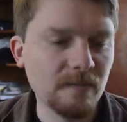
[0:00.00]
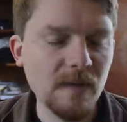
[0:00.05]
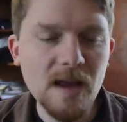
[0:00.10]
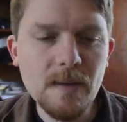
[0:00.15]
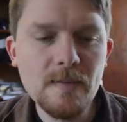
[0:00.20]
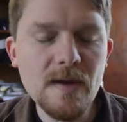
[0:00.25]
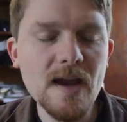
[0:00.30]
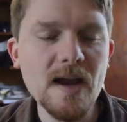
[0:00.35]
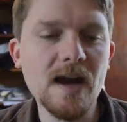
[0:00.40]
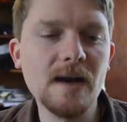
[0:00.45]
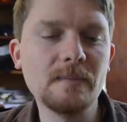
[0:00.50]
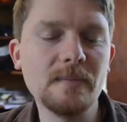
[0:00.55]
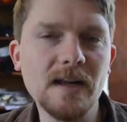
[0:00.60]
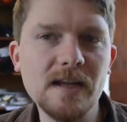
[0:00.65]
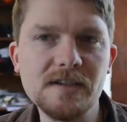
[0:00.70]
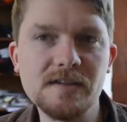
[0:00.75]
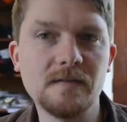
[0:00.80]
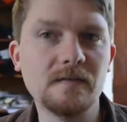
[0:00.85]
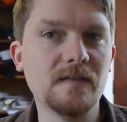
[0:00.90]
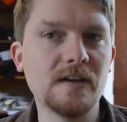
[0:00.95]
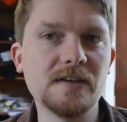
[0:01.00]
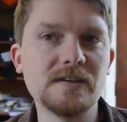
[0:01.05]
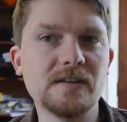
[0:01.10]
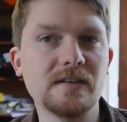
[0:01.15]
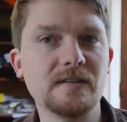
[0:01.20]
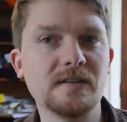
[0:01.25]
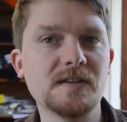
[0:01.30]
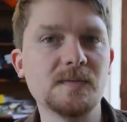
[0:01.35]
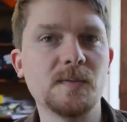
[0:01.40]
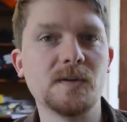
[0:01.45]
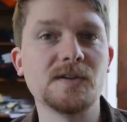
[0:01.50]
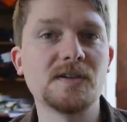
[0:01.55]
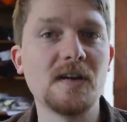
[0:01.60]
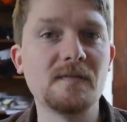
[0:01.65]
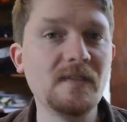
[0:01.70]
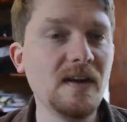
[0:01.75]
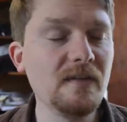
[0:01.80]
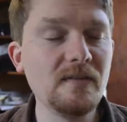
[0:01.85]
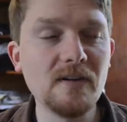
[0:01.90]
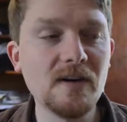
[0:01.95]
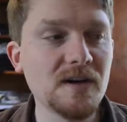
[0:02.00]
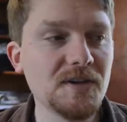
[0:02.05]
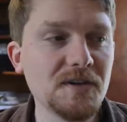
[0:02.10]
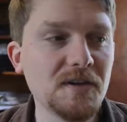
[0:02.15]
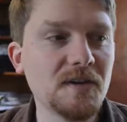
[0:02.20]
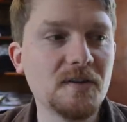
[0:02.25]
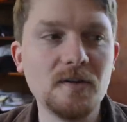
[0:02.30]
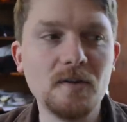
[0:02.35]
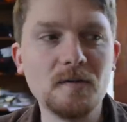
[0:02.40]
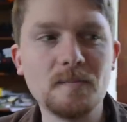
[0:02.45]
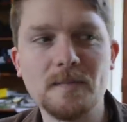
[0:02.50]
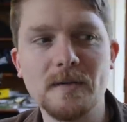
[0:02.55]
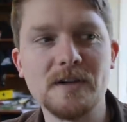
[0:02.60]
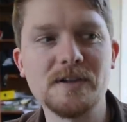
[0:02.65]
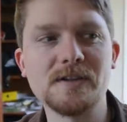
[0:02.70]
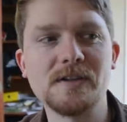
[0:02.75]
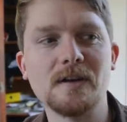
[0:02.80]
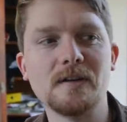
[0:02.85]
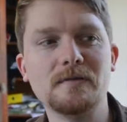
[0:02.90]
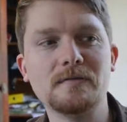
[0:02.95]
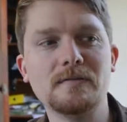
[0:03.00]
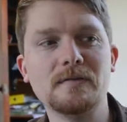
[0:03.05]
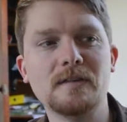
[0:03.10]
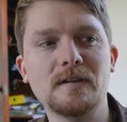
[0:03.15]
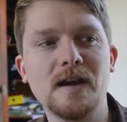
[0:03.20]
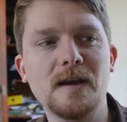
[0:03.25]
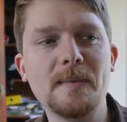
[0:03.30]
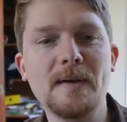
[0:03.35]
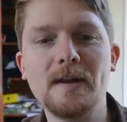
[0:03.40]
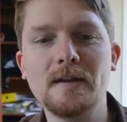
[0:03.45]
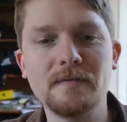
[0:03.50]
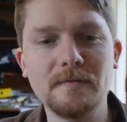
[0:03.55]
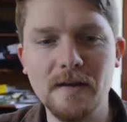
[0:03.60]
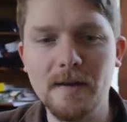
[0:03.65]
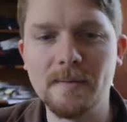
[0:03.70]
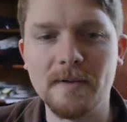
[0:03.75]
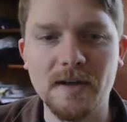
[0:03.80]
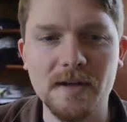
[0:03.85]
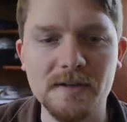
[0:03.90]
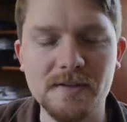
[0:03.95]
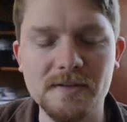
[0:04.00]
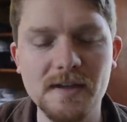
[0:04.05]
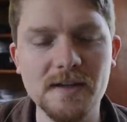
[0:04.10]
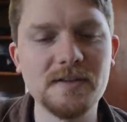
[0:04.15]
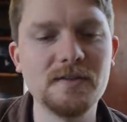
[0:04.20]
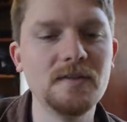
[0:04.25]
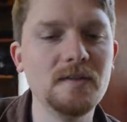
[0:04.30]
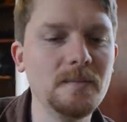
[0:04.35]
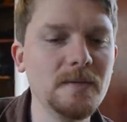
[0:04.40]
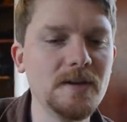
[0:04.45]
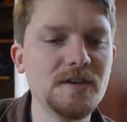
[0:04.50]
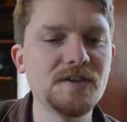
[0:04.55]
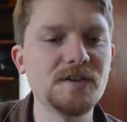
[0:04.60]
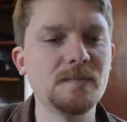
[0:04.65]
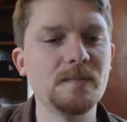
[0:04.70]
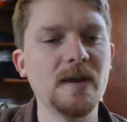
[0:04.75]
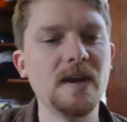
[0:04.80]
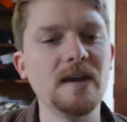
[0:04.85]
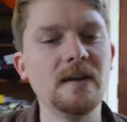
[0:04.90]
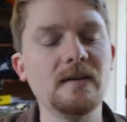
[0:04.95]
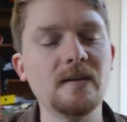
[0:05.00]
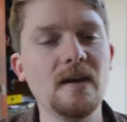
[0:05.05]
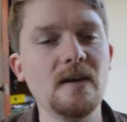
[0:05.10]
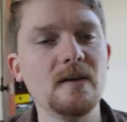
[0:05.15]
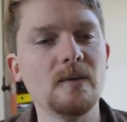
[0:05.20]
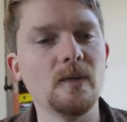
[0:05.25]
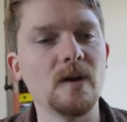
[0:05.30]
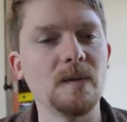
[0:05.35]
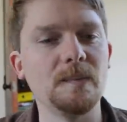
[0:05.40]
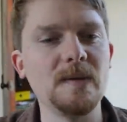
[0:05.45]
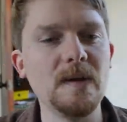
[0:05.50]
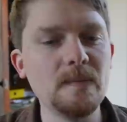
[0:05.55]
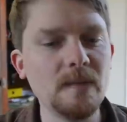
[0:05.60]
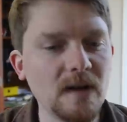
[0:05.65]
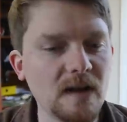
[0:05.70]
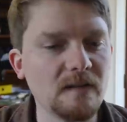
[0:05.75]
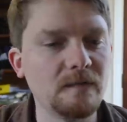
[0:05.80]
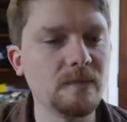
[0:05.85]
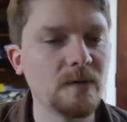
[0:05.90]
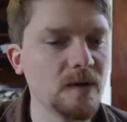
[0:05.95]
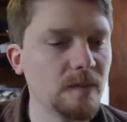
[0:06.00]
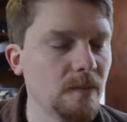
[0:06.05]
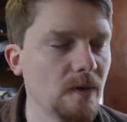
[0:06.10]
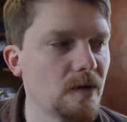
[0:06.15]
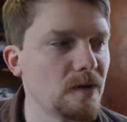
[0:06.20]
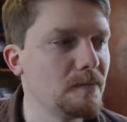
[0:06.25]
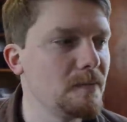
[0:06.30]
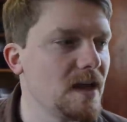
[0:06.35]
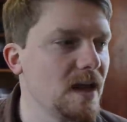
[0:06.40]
Maybe I'm less invested in this because I've never actually called myself a male feminist. That's normally just been what people have put upon